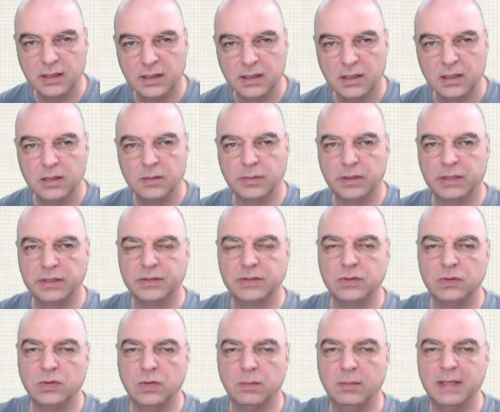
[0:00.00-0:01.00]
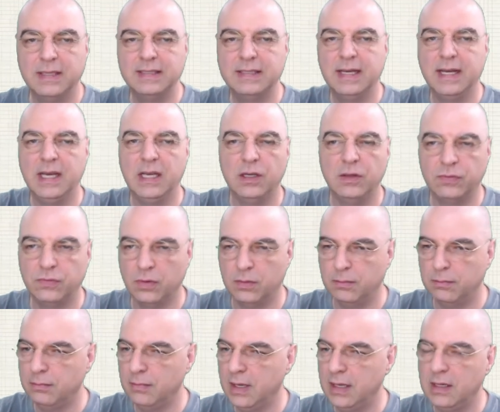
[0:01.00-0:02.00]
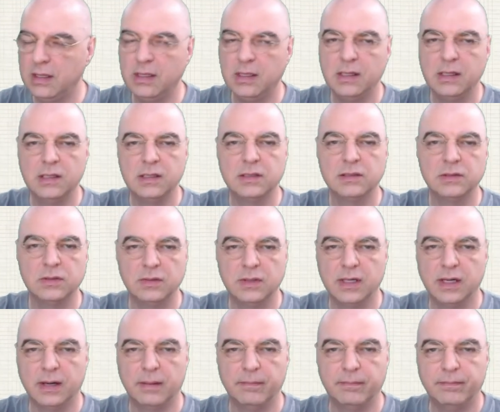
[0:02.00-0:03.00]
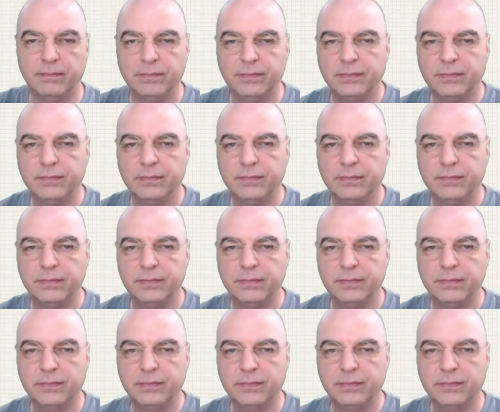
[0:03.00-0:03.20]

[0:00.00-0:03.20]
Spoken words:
but also to maintain it for many years to come.